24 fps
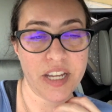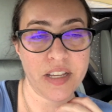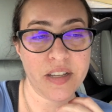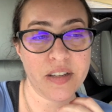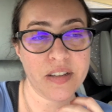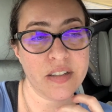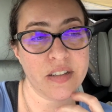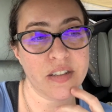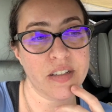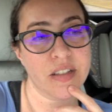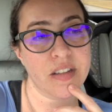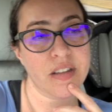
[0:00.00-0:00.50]

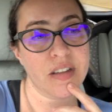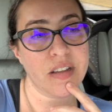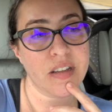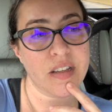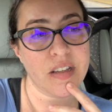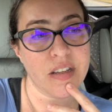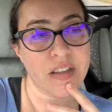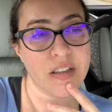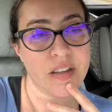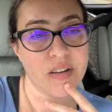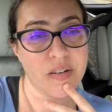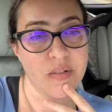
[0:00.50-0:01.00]
whatever you feel
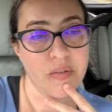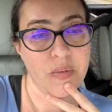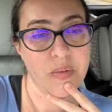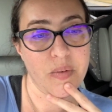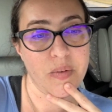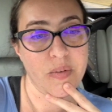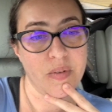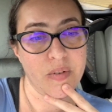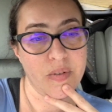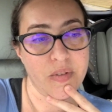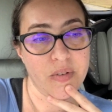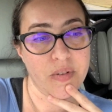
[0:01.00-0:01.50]
like you want
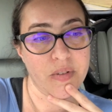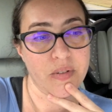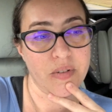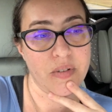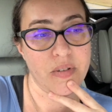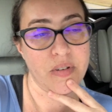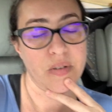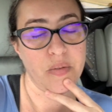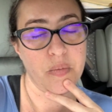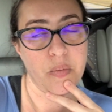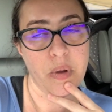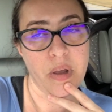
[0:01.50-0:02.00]
to
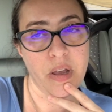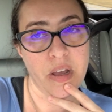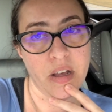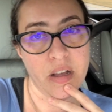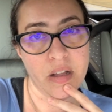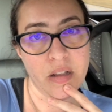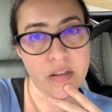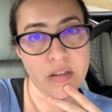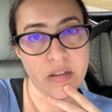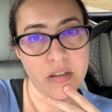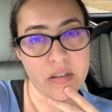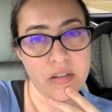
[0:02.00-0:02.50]

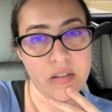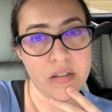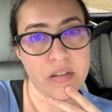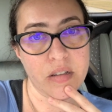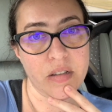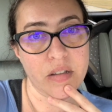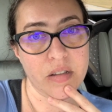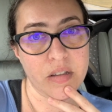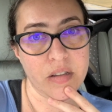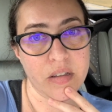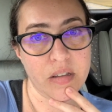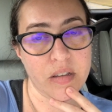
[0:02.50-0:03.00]
Well,
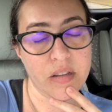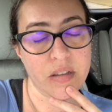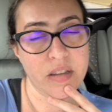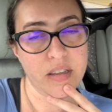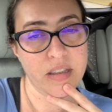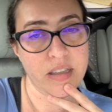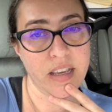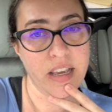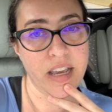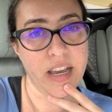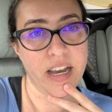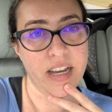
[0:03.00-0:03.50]

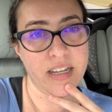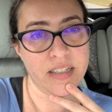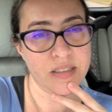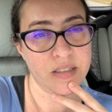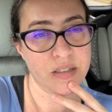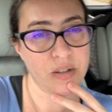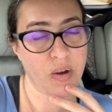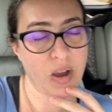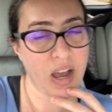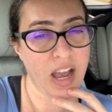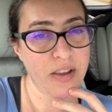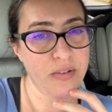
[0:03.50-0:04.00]
yeah, about.
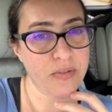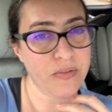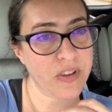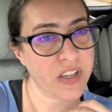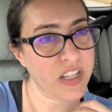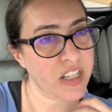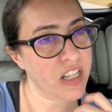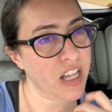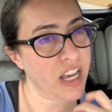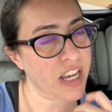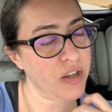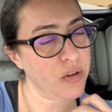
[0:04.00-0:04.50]
so I
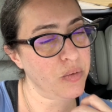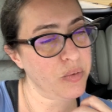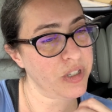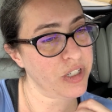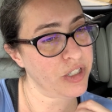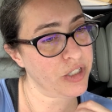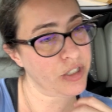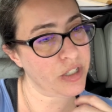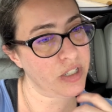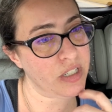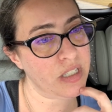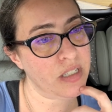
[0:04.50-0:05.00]
feel like we
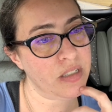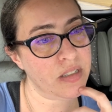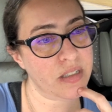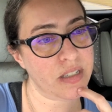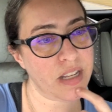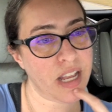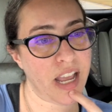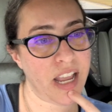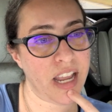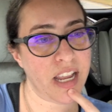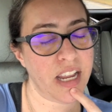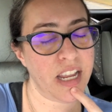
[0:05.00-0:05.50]
should
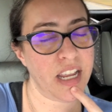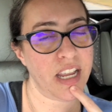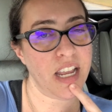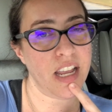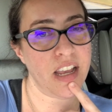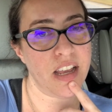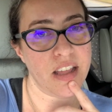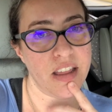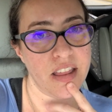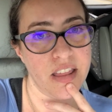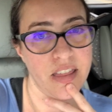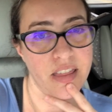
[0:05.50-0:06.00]
say
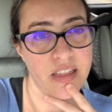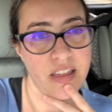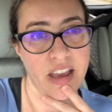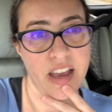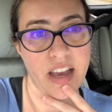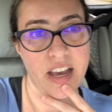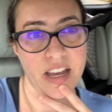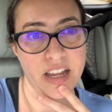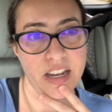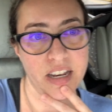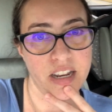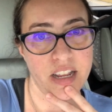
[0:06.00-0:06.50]

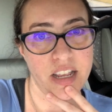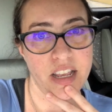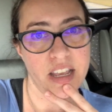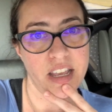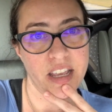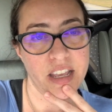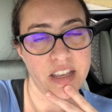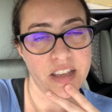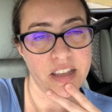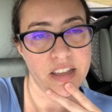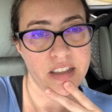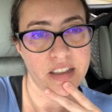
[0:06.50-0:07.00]
that
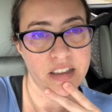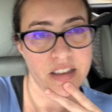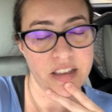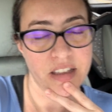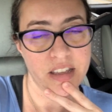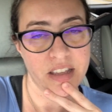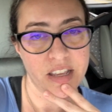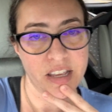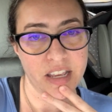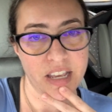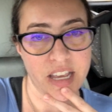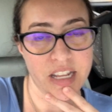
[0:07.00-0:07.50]

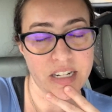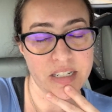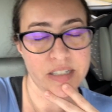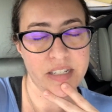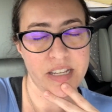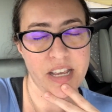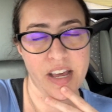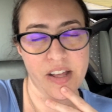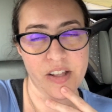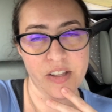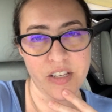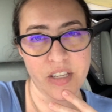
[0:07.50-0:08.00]
and
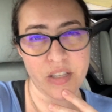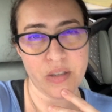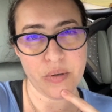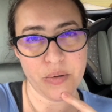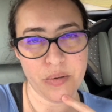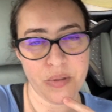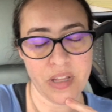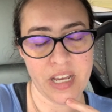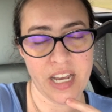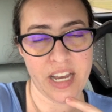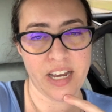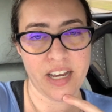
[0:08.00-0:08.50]
tell you
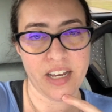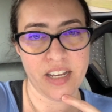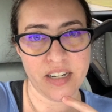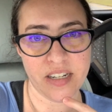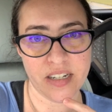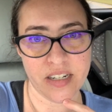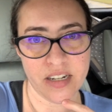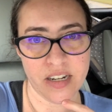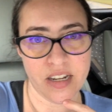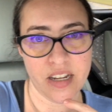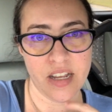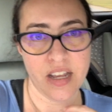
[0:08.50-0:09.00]
that
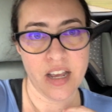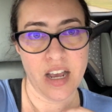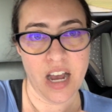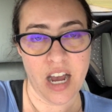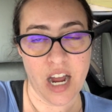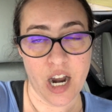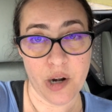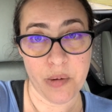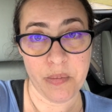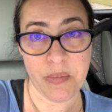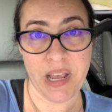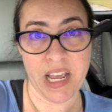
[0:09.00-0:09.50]

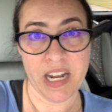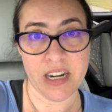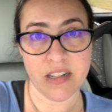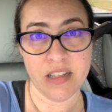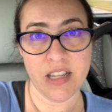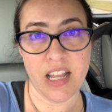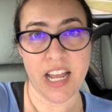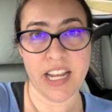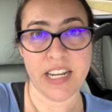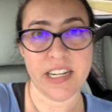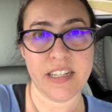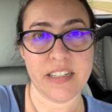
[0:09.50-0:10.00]
our
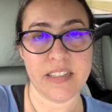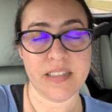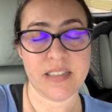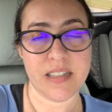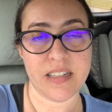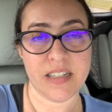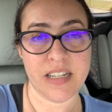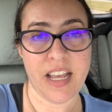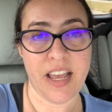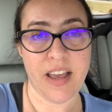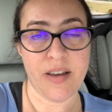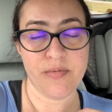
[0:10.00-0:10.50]
Madeline is
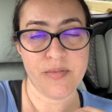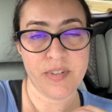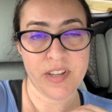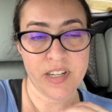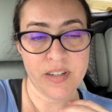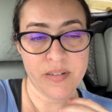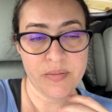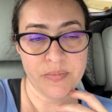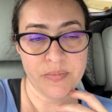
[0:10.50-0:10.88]
in heaven.